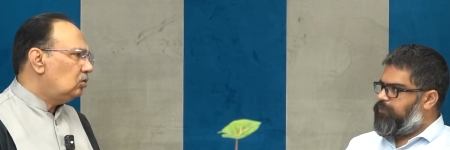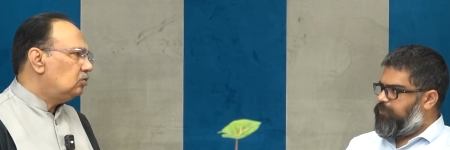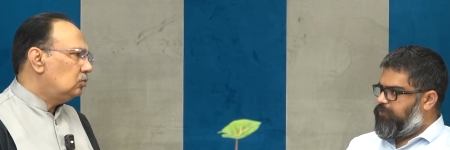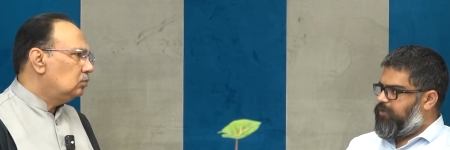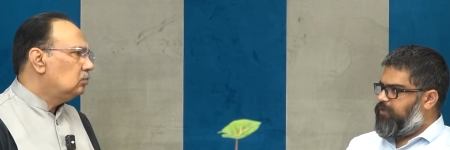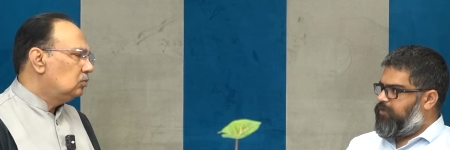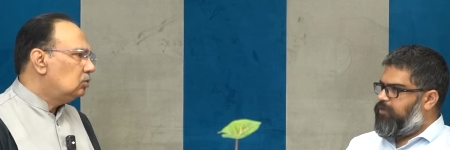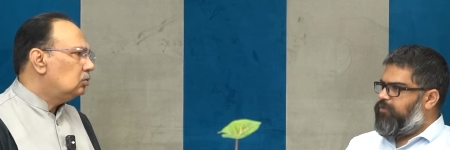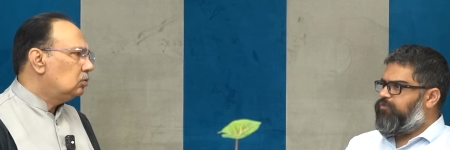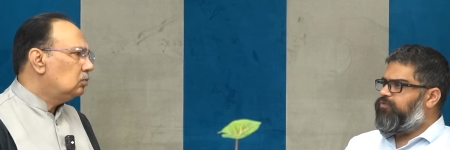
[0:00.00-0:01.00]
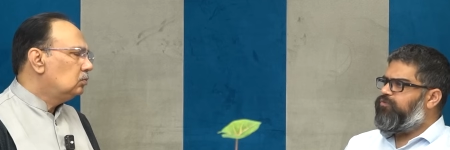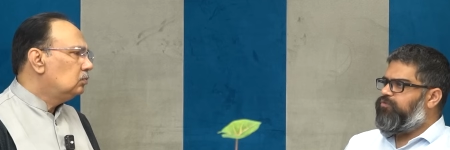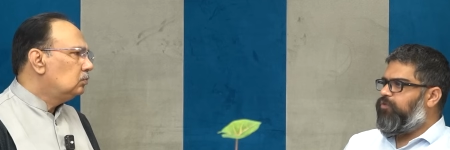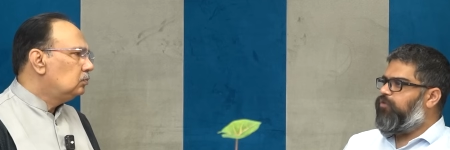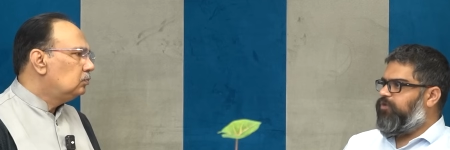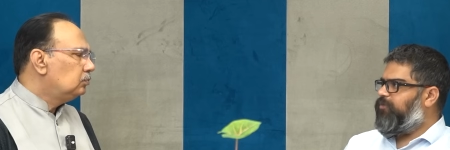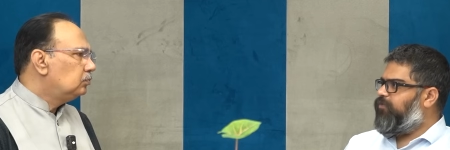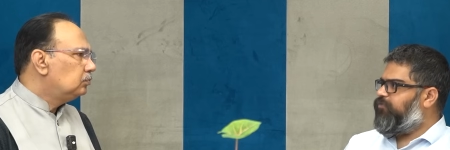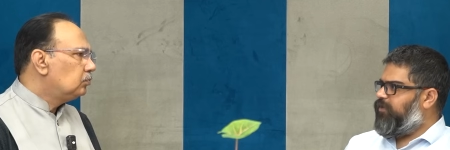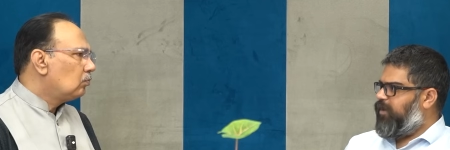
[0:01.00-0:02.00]
Speaker 1: also. Okay.
Speaker 2: Okay. So you talked
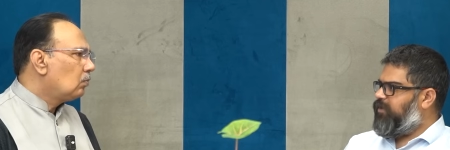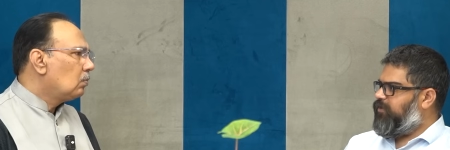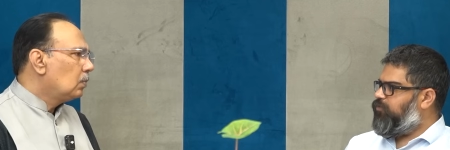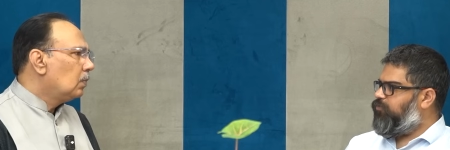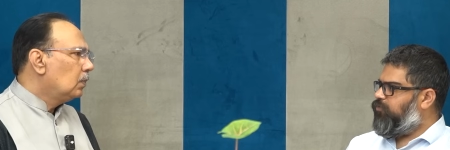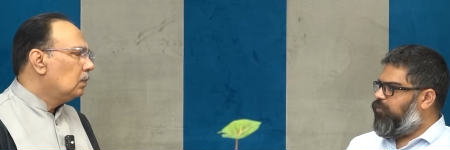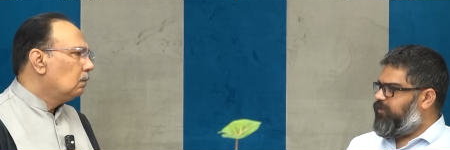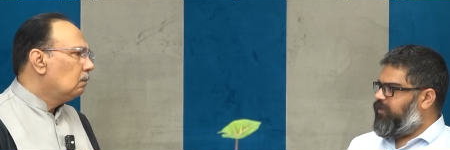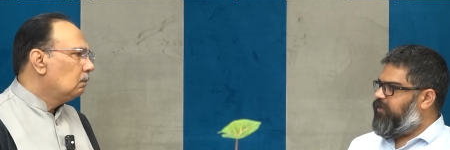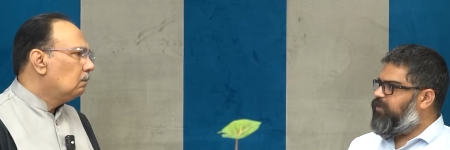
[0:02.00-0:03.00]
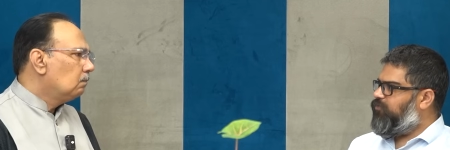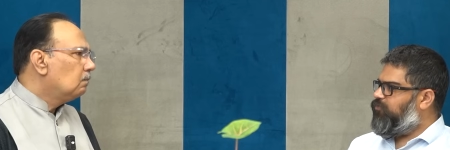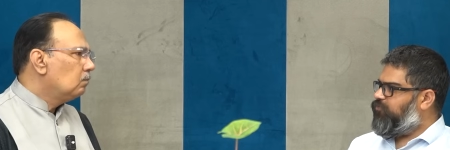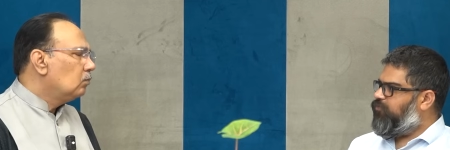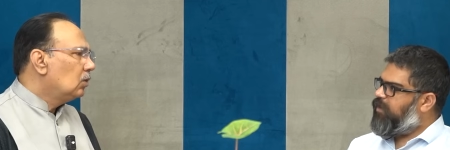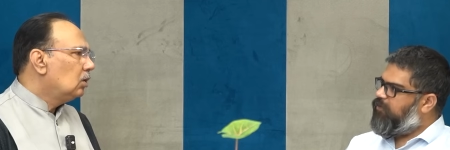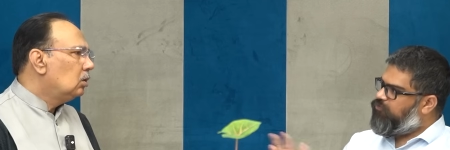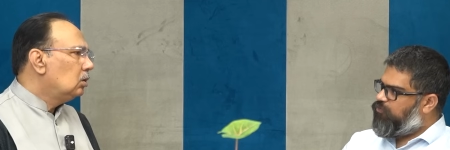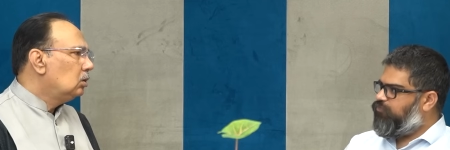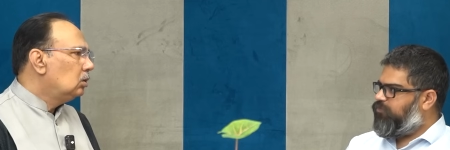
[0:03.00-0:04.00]
about nu.edu. So can
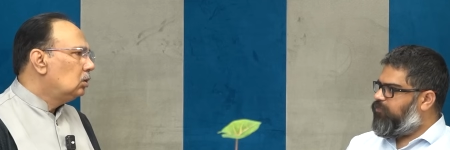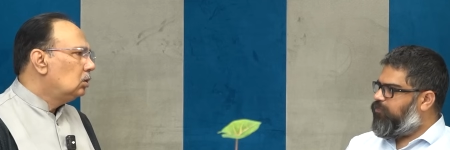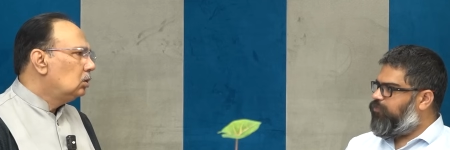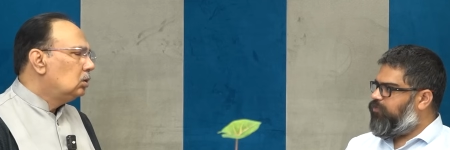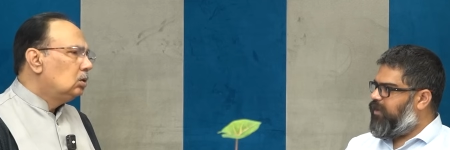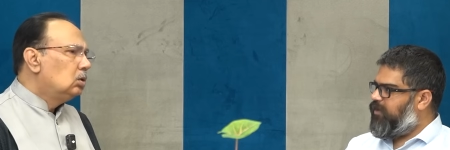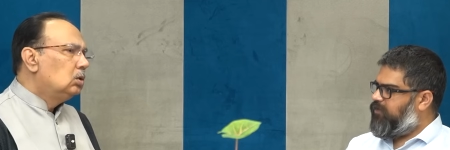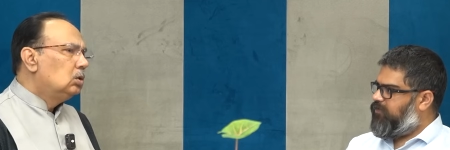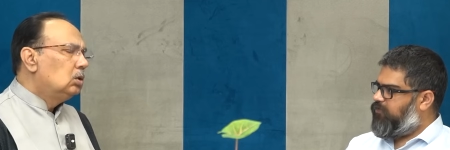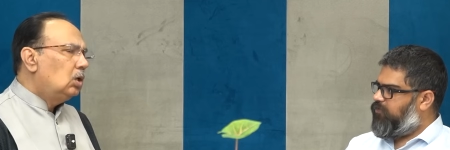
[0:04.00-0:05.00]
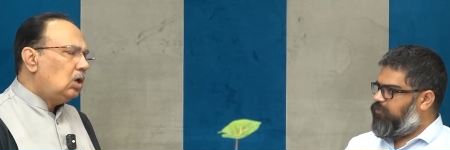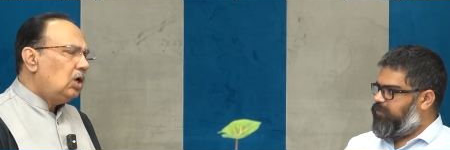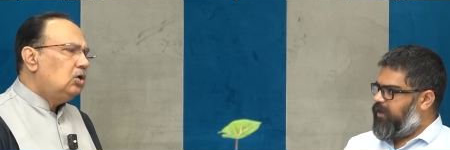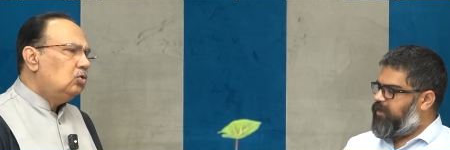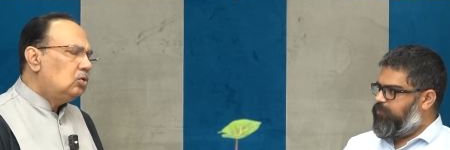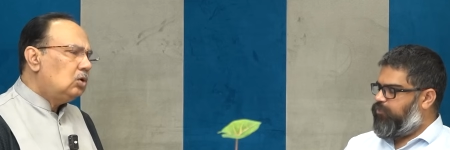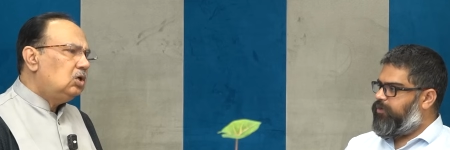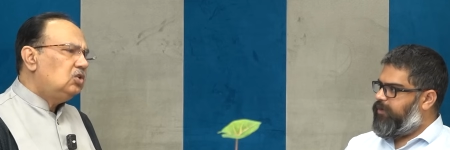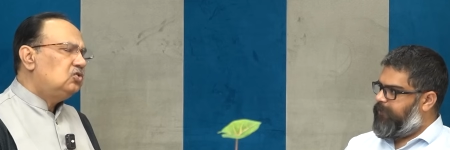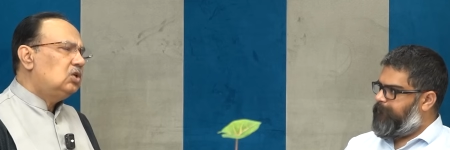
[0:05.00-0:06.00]
you throw some more light?
Speaker 1: Uh,
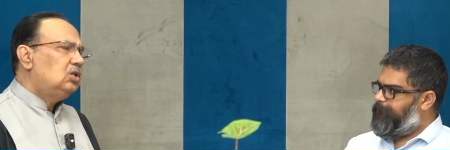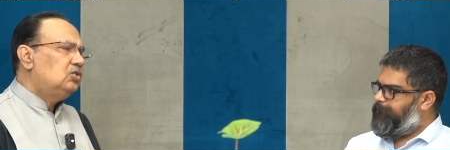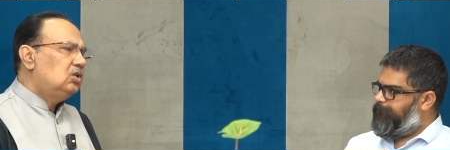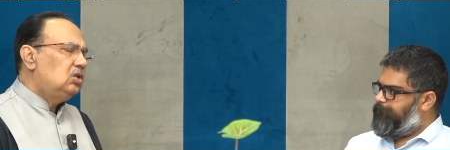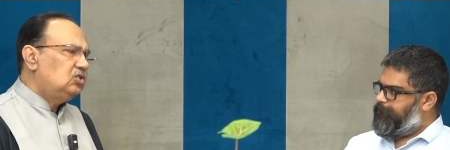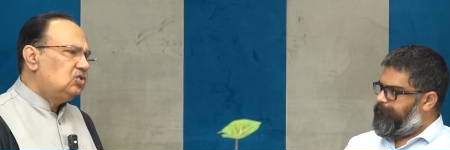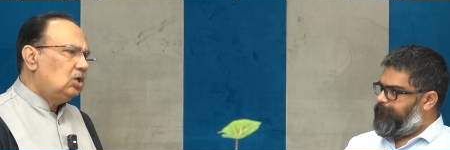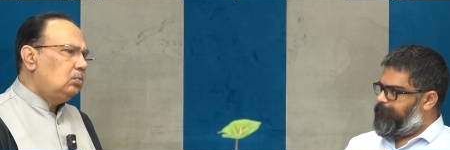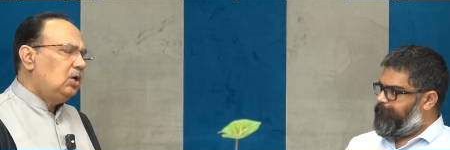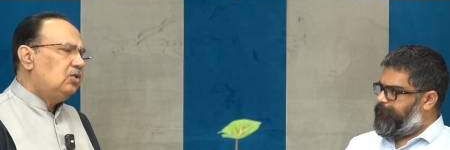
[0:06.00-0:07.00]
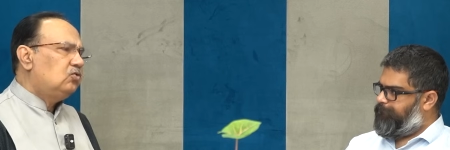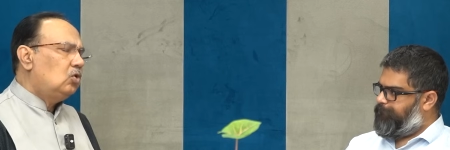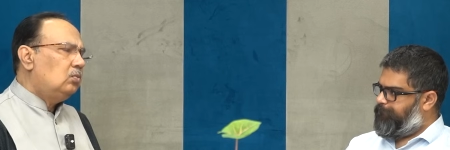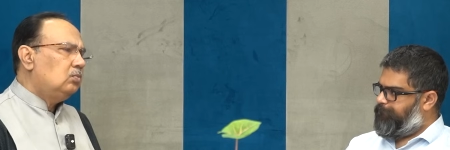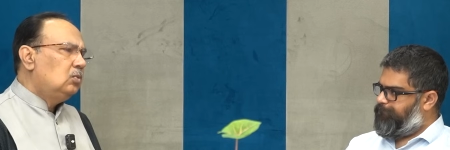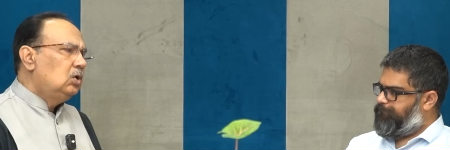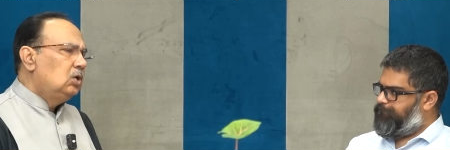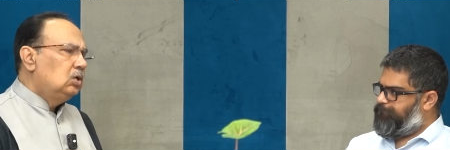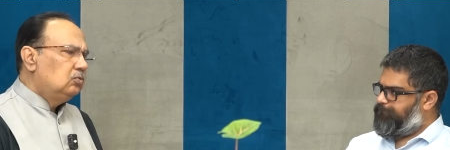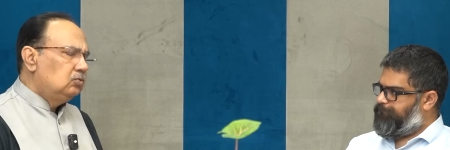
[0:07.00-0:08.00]
nu.digital is a digital platform
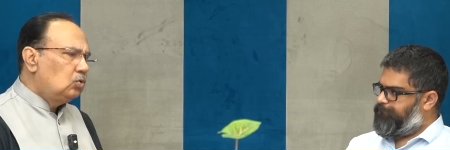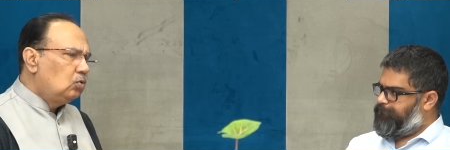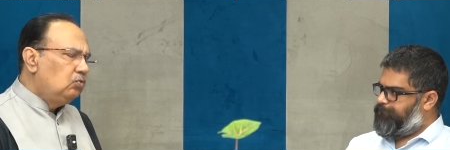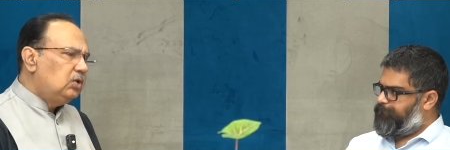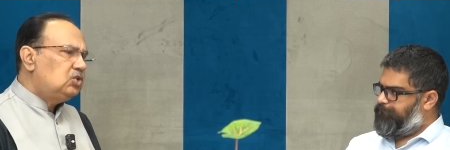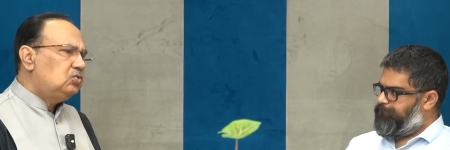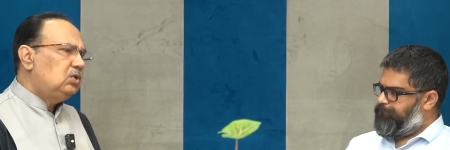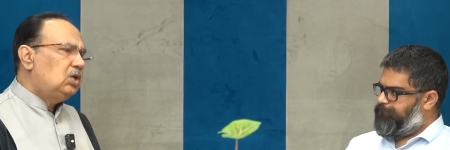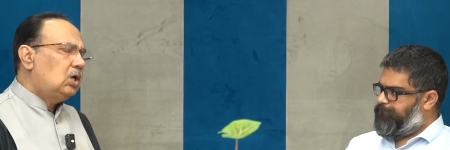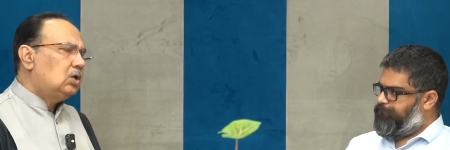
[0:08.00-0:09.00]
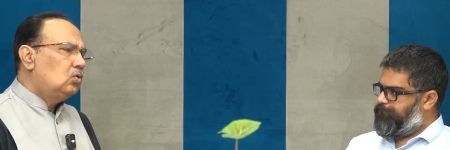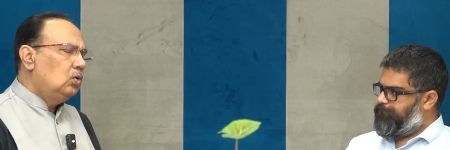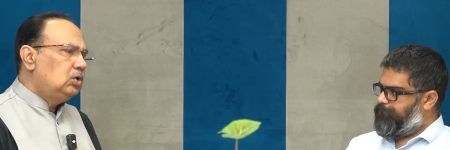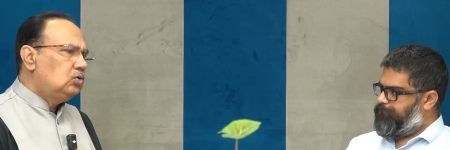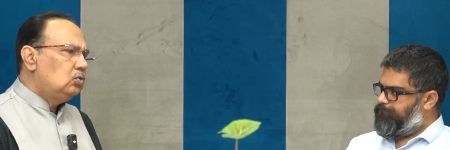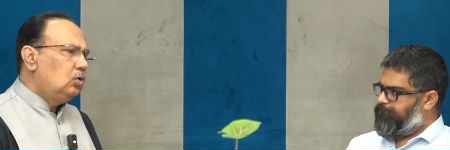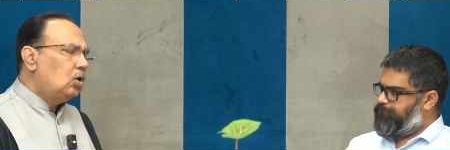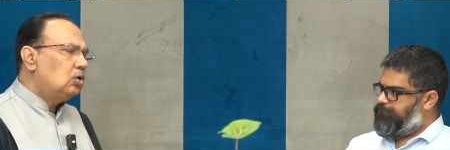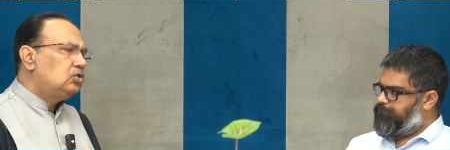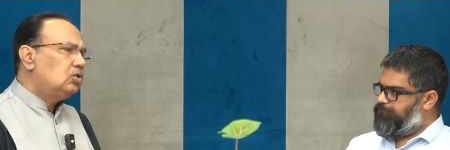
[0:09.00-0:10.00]
through which we are going to
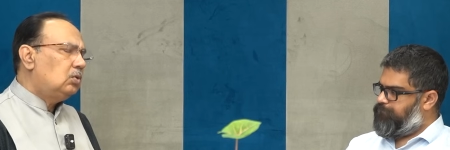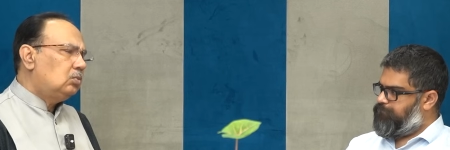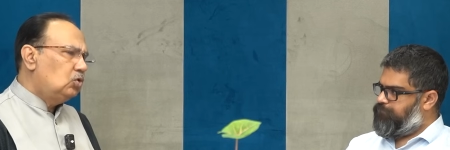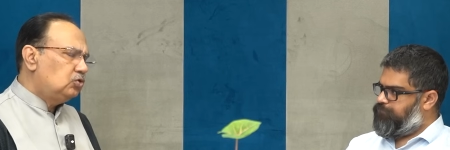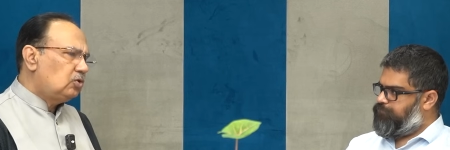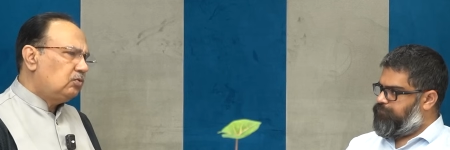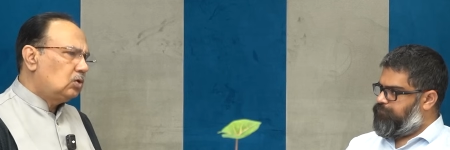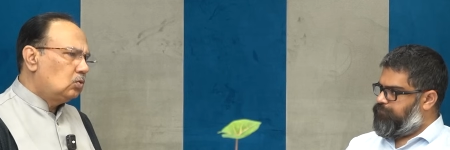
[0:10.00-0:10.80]
launch our most of the